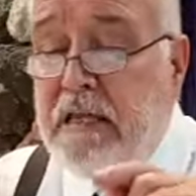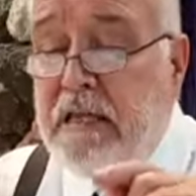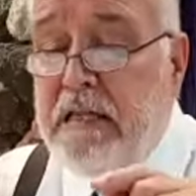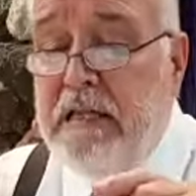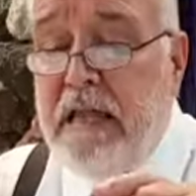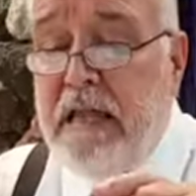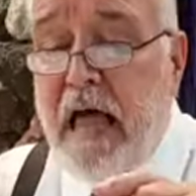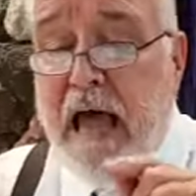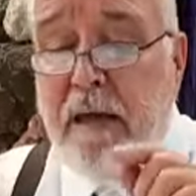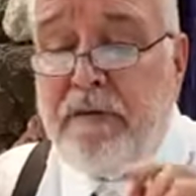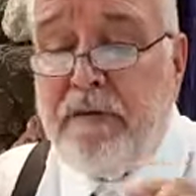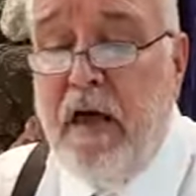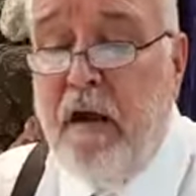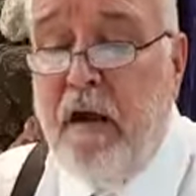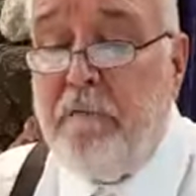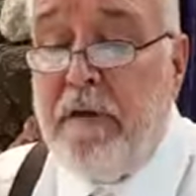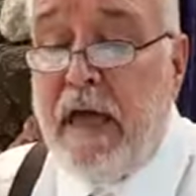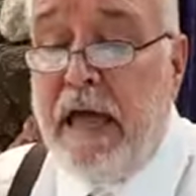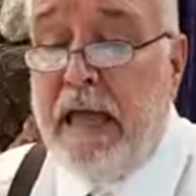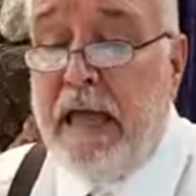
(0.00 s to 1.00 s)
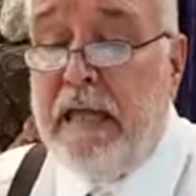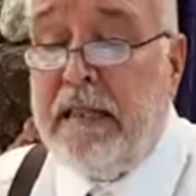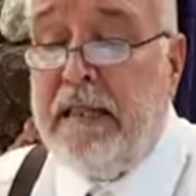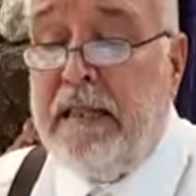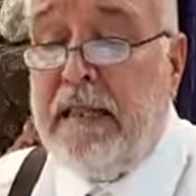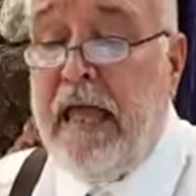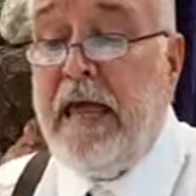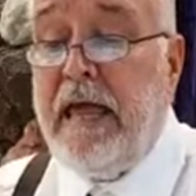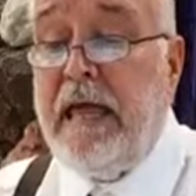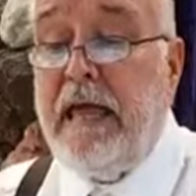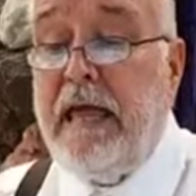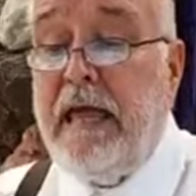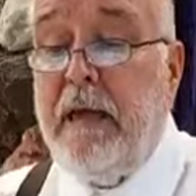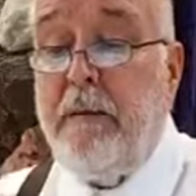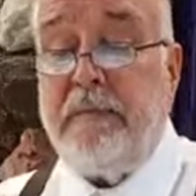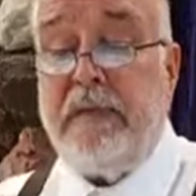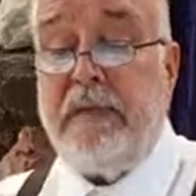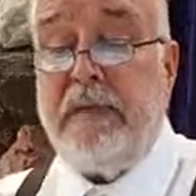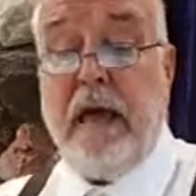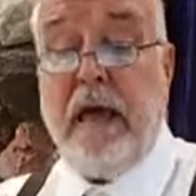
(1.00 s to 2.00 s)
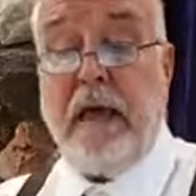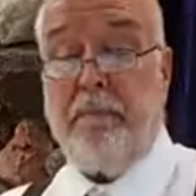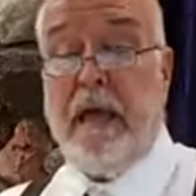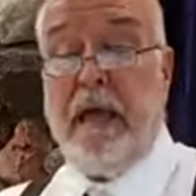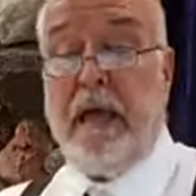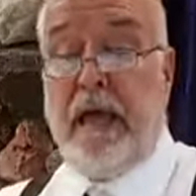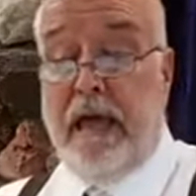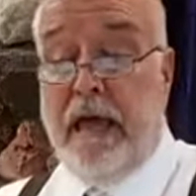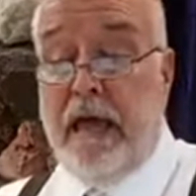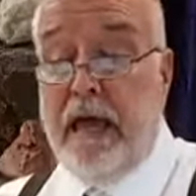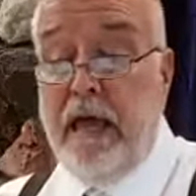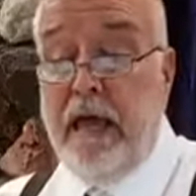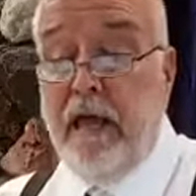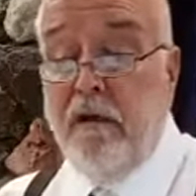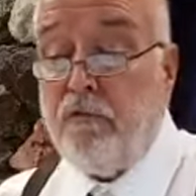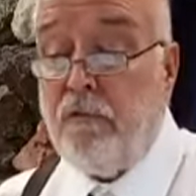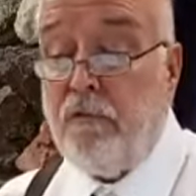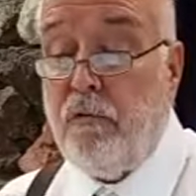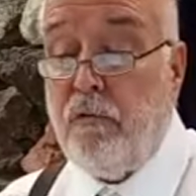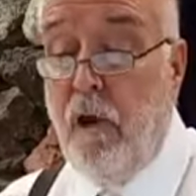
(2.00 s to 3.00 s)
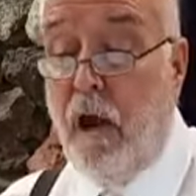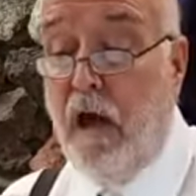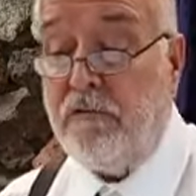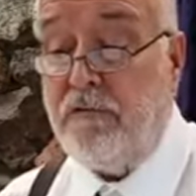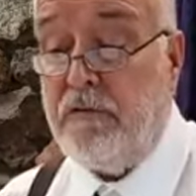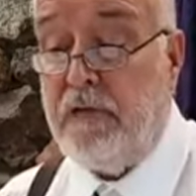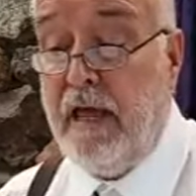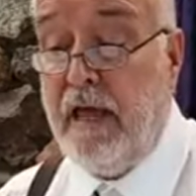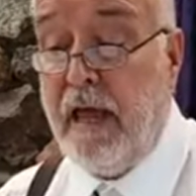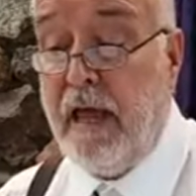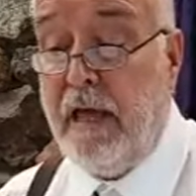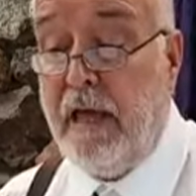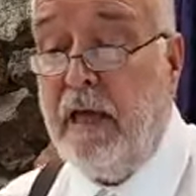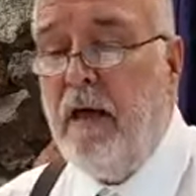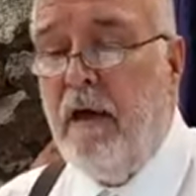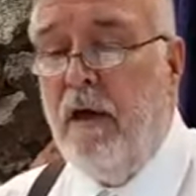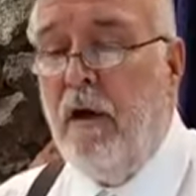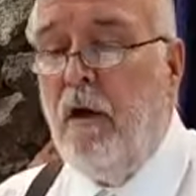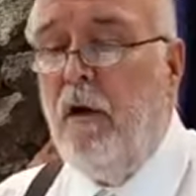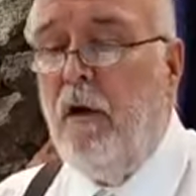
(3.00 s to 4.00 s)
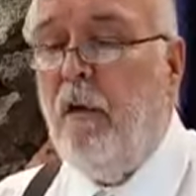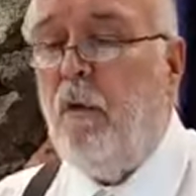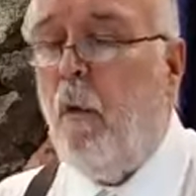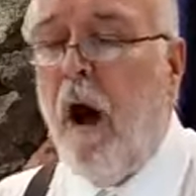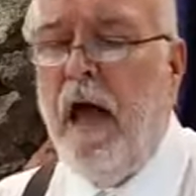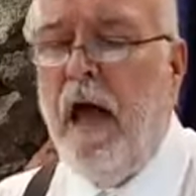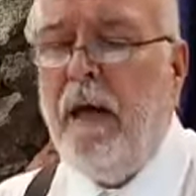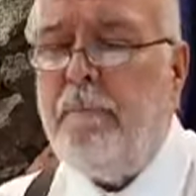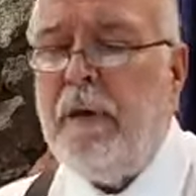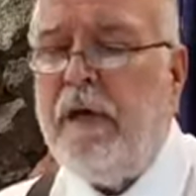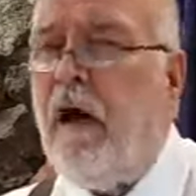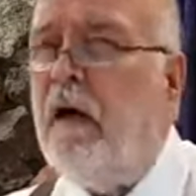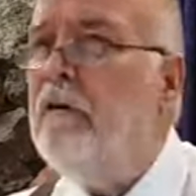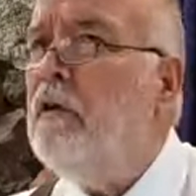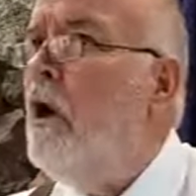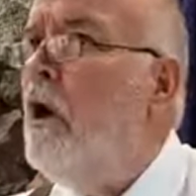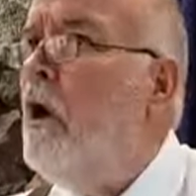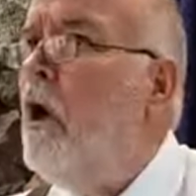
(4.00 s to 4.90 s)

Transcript: deny himself and let him take up his cross daily. Why? Because